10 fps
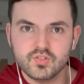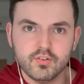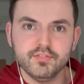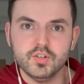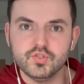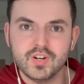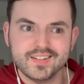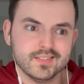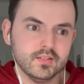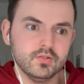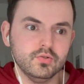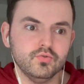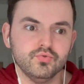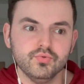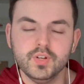There are a few tracks that
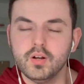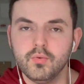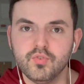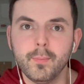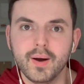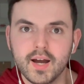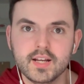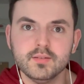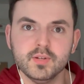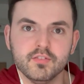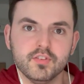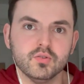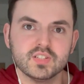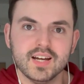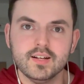do, you know, remind me of
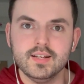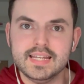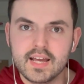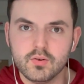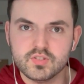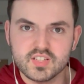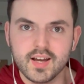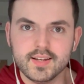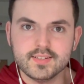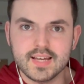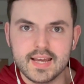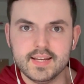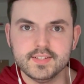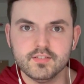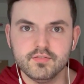those kind of neo-psych
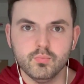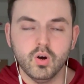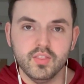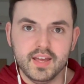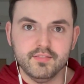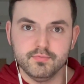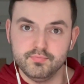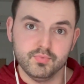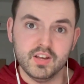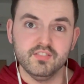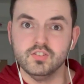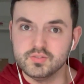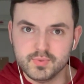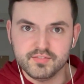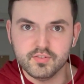days of what they've given
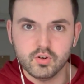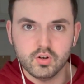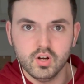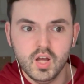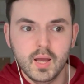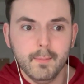us before,